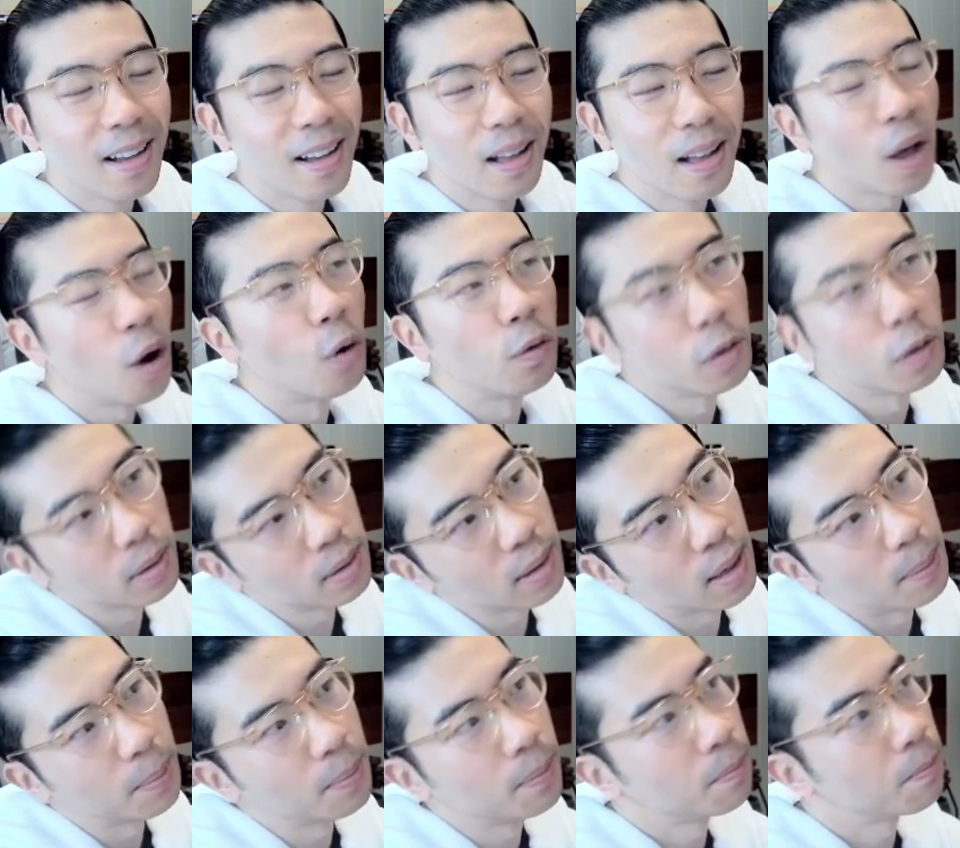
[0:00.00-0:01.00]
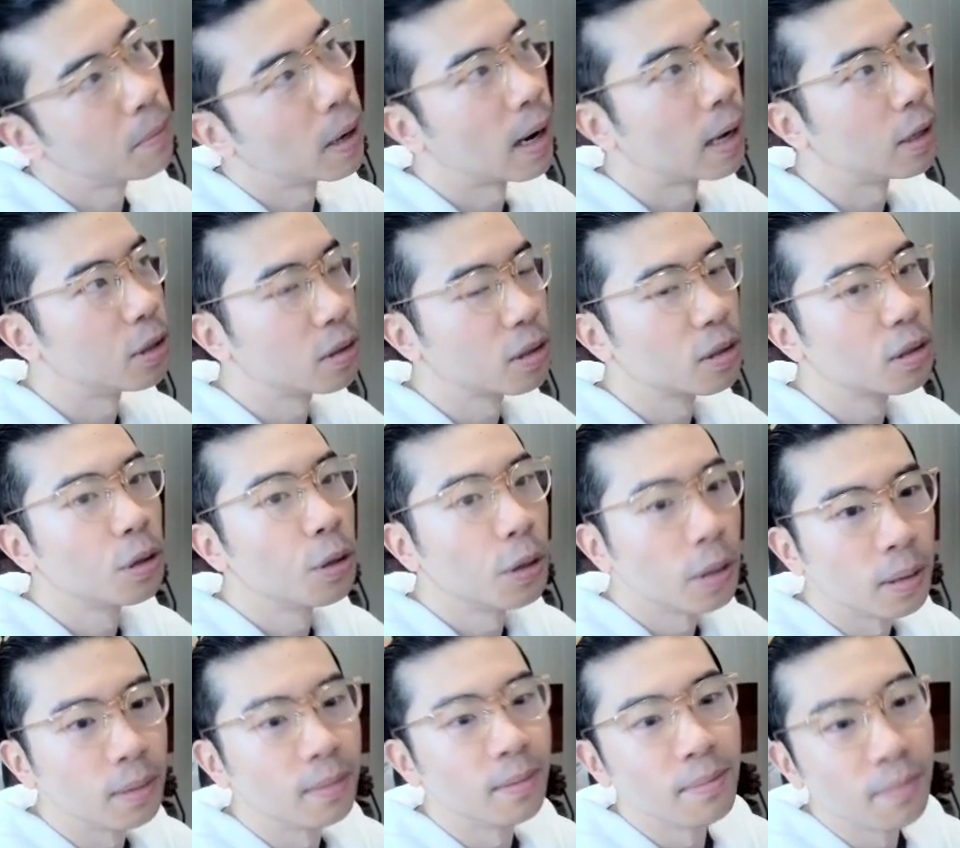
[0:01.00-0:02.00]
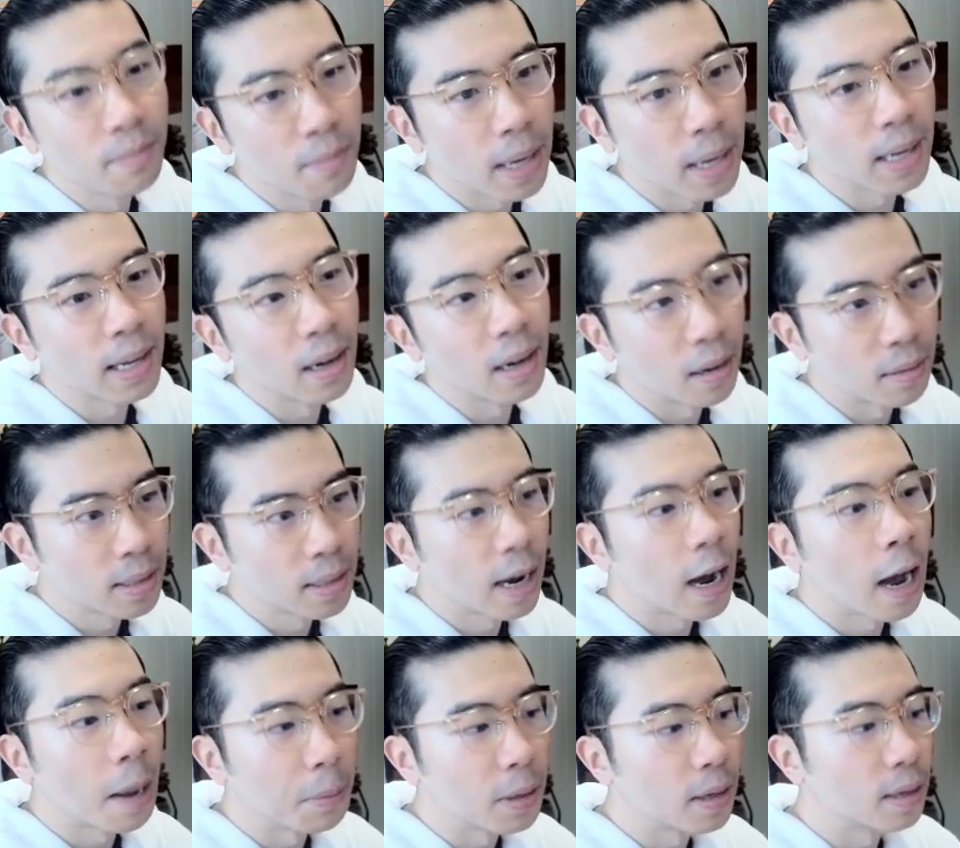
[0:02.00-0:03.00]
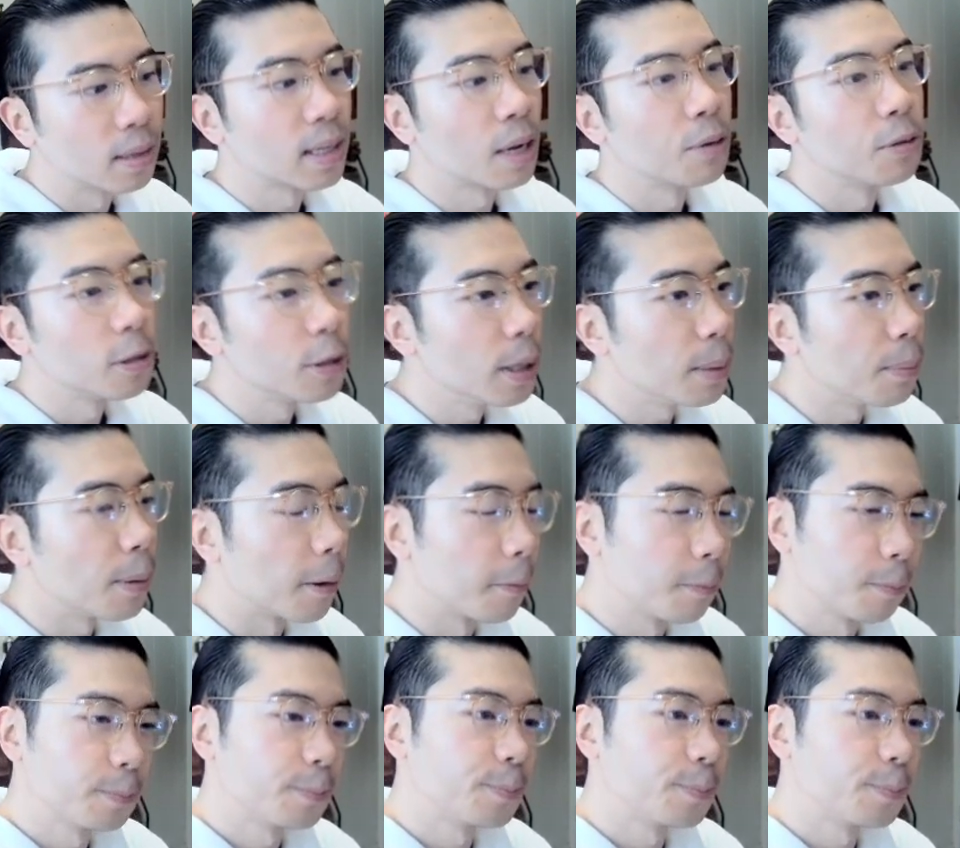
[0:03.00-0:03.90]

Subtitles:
Not overslept, but I just couldn't make it on time because I was sleeping.